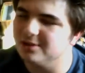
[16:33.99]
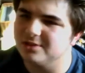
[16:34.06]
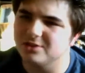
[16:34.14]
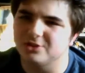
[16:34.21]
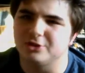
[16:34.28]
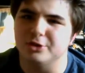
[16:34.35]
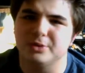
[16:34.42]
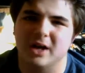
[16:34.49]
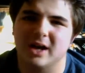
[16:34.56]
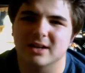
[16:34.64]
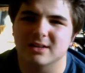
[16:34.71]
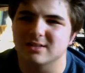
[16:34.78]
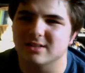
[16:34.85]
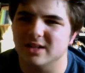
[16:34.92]

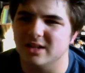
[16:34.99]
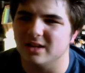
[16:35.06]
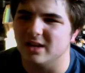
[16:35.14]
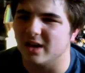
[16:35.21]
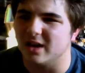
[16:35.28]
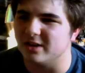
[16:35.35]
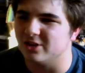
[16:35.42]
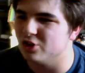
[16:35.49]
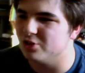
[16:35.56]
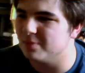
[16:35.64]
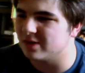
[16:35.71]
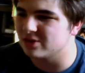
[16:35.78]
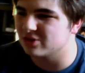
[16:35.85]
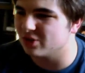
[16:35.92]
a
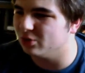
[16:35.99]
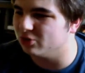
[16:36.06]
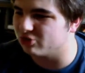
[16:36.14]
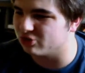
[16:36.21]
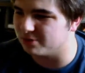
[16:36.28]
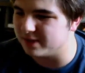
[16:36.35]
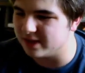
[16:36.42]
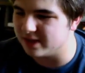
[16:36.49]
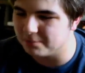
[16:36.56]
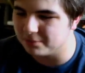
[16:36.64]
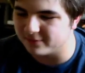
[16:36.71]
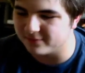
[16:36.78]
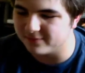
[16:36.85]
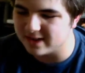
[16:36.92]
human soldier being
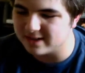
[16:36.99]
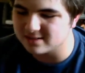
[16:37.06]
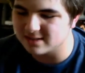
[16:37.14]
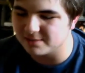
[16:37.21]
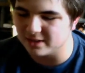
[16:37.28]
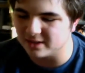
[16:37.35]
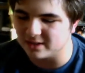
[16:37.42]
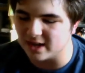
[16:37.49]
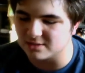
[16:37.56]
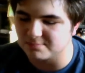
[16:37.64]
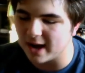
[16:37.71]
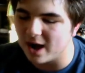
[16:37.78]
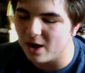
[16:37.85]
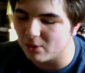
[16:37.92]
able to fight something
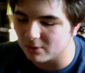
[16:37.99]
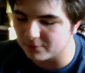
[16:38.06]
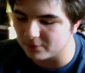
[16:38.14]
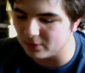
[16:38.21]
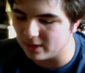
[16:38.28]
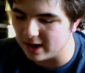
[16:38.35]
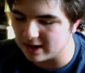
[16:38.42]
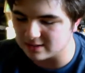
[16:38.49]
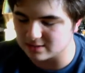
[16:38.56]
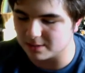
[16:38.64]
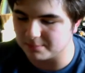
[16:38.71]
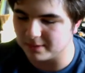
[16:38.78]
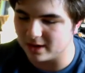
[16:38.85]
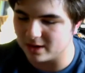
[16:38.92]
as powerful
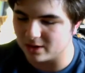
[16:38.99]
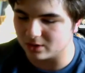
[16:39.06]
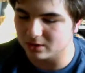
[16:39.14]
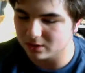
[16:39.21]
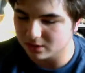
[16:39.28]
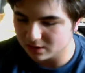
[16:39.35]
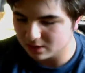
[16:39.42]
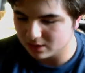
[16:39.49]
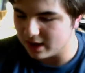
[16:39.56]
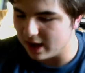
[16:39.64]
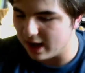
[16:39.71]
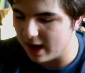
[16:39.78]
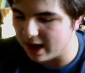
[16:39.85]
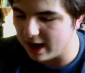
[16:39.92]
as
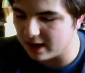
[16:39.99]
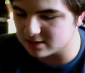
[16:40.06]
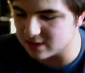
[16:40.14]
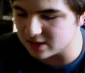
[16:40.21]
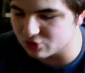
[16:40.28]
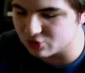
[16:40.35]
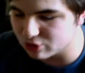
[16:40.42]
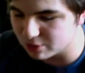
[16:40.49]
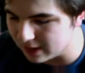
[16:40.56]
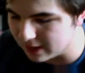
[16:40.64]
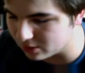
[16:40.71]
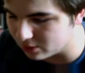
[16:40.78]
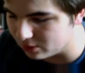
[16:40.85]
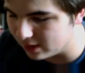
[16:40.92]
a true
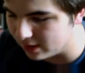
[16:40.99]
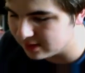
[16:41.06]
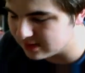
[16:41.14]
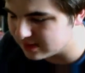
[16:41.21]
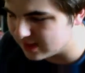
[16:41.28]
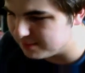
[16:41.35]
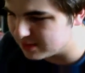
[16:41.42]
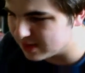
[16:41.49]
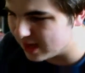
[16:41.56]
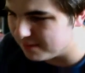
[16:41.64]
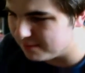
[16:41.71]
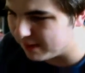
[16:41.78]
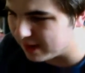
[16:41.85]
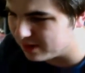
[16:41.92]
Bionicle. And at the same
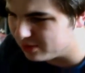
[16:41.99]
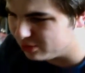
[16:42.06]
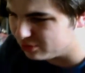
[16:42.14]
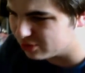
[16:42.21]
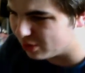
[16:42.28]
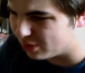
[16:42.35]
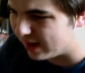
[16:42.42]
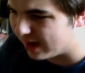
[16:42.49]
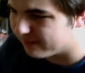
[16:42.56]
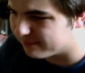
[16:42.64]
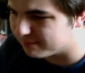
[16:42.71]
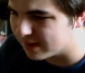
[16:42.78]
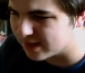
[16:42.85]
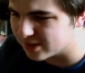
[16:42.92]
time, Bionicles don't
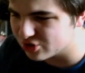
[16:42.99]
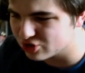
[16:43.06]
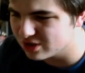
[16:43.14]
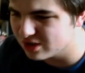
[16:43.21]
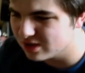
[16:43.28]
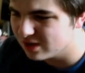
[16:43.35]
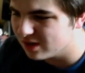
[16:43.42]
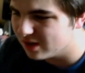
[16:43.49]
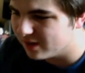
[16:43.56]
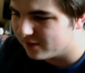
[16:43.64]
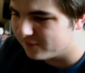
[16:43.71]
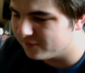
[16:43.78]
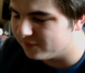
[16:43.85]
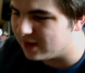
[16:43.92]
have much
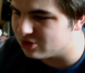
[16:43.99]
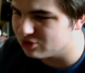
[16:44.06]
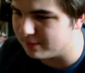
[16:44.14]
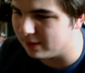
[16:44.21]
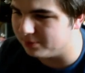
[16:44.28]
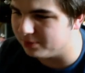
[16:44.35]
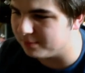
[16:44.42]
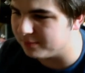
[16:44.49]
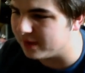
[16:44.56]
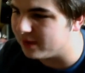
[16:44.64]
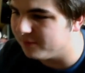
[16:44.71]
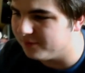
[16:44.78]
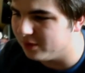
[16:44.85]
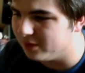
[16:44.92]
flesh about them.
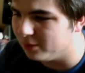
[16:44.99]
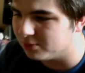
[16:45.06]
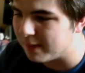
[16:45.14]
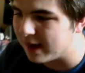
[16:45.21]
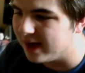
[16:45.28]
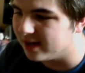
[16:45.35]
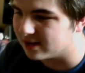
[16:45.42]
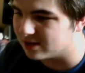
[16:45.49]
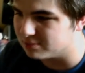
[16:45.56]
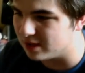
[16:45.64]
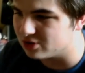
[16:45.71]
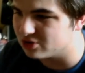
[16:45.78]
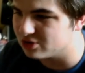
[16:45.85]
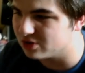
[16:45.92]
They don't feel pain
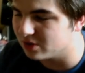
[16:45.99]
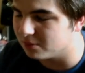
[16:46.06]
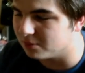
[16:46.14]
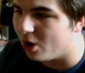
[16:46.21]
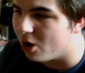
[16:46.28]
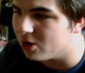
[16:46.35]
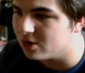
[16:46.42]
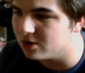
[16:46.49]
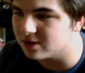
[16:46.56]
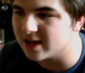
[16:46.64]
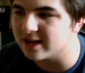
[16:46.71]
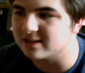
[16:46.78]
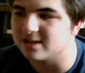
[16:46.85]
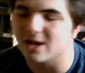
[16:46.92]
as much, so they're harder
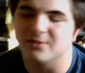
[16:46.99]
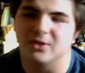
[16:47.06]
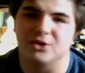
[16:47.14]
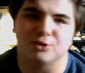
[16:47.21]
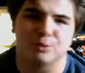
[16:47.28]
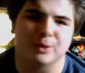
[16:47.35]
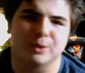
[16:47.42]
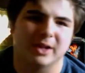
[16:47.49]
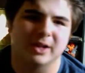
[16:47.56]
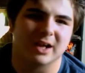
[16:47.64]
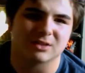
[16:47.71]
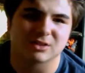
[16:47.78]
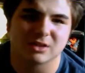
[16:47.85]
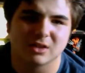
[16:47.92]
to take down than you'd
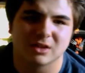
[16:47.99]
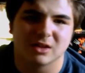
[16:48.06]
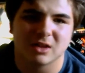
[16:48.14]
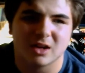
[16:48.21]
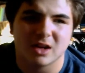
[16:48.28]
realize.